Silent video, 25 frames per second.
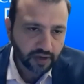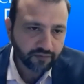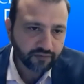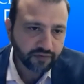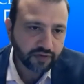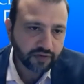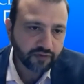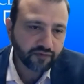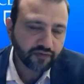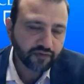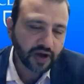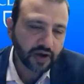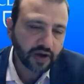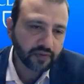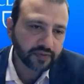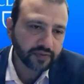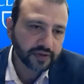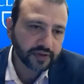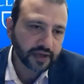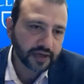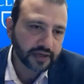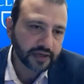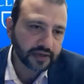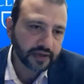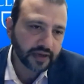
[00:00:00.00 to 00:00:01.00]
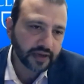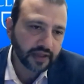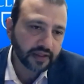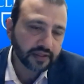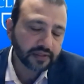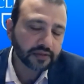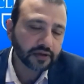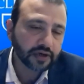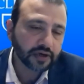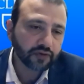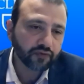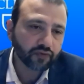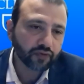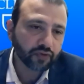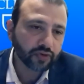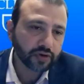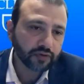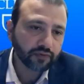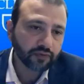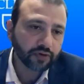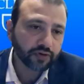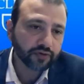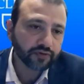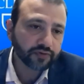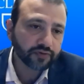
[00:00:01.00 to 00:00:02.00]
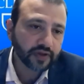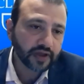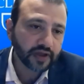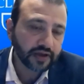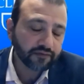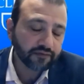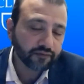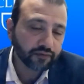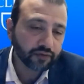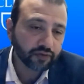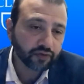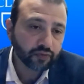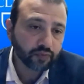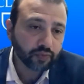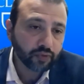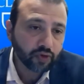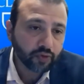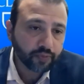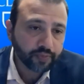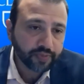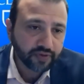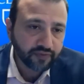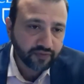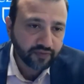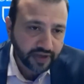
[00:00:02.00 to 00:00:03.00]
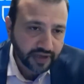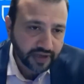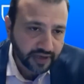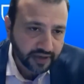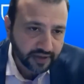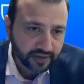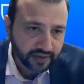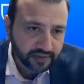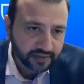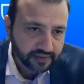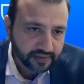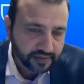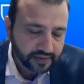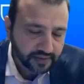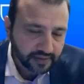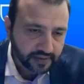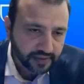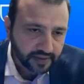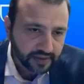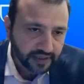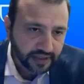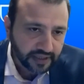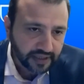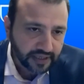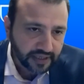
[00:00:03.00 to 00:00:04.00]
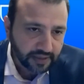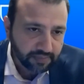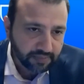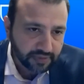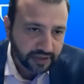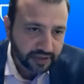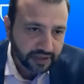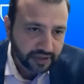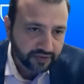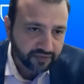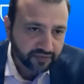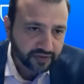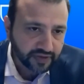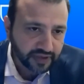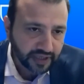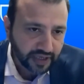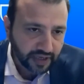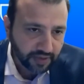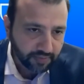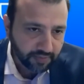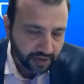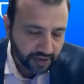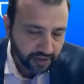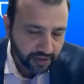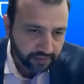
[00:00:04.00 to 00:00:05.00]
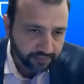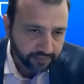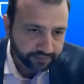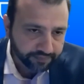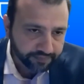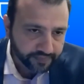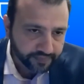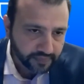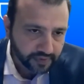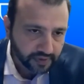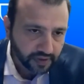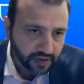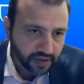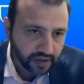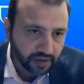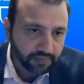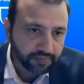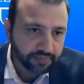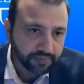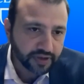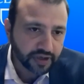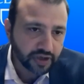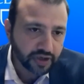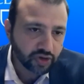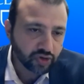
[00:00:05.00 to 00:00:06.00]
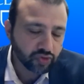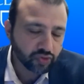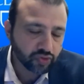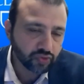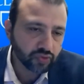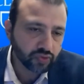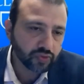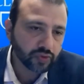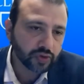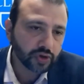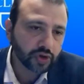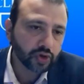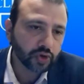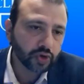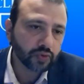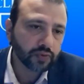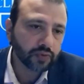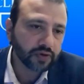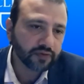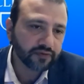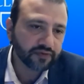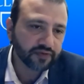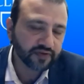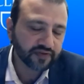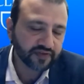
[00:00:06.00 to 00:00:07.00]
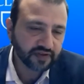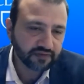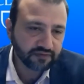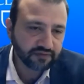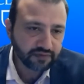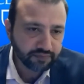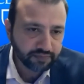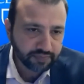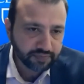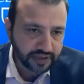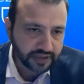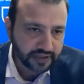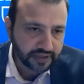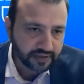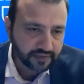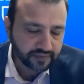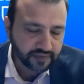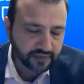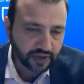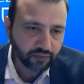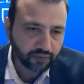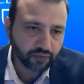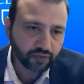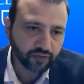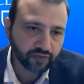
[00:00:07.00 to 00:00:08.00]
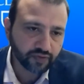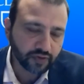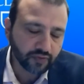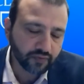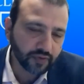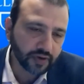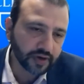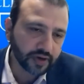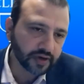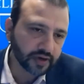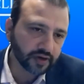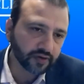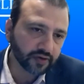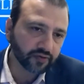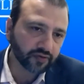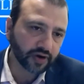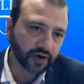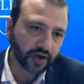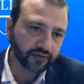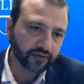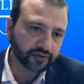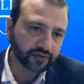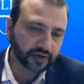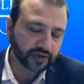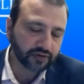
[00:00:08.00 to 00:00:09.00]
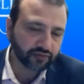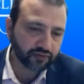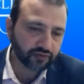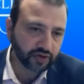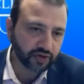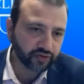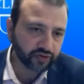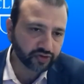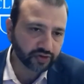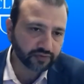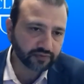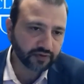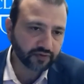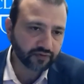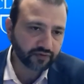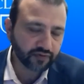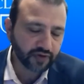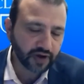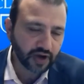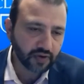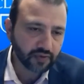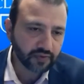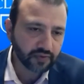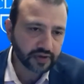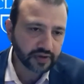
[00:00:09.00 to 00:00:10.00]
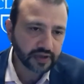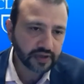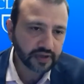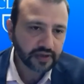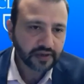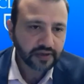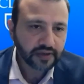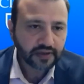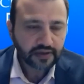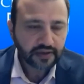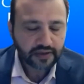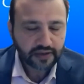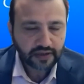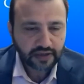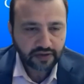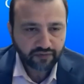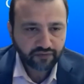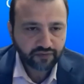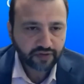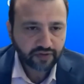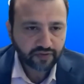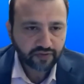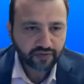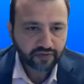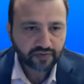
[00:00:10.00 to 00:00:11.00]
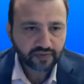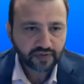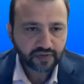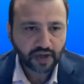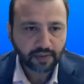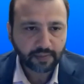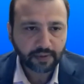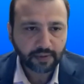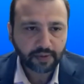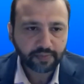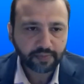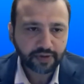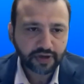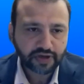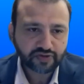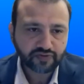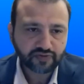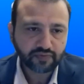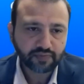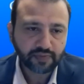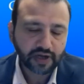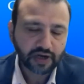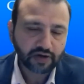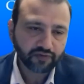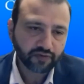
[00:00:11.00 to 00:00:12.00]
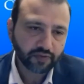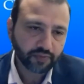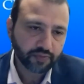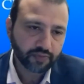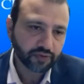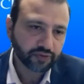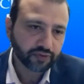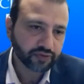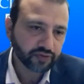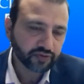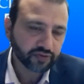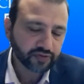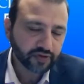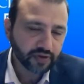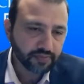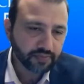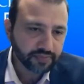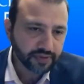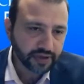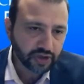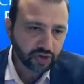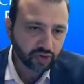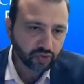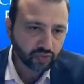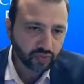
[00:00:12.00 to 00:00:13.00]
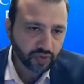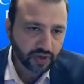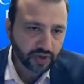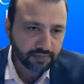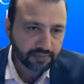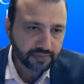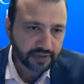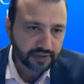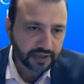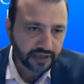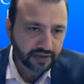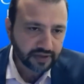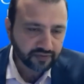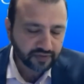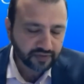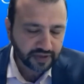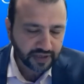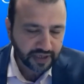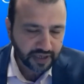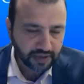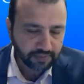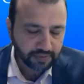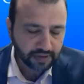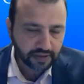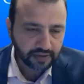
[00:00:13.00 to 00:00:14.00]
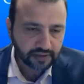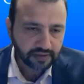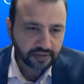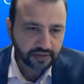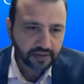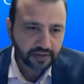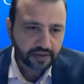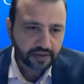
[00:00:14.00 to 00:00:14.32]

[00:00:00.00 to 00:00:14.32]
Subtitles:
We found that S34F was more prevalent in MDS and AML compared to Q137P. That was the one contrasting feature we found difference among patient myelofibrosis compared to MDS and AML.